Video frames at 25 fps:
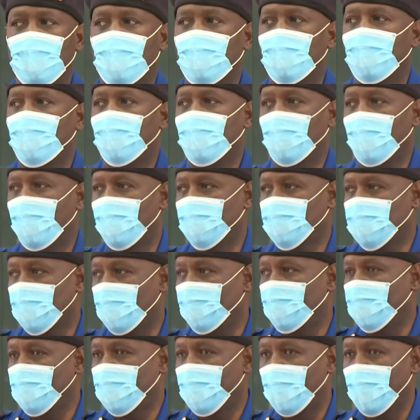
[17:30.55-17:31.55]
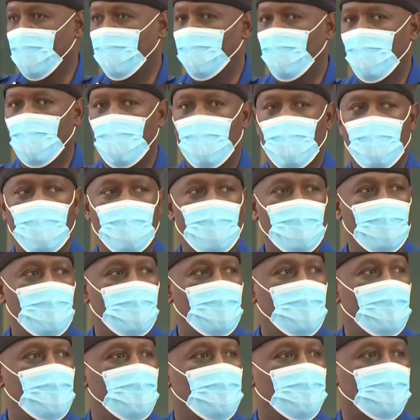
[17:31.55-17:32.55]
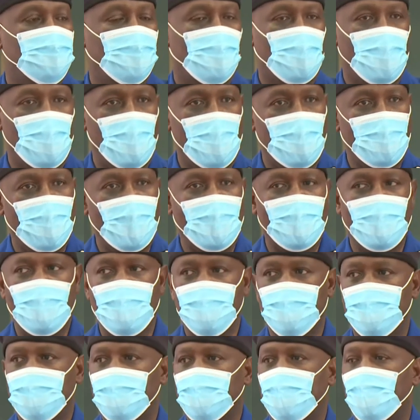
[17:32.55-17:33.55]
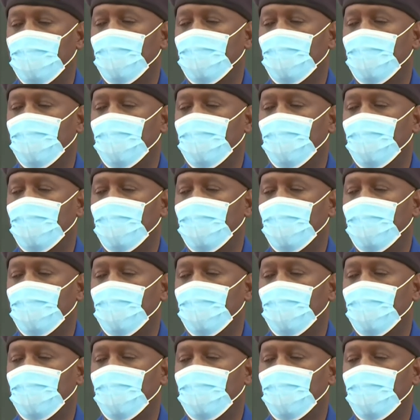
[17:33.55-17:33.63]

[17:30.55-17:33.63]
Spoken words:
will also be able to cooperate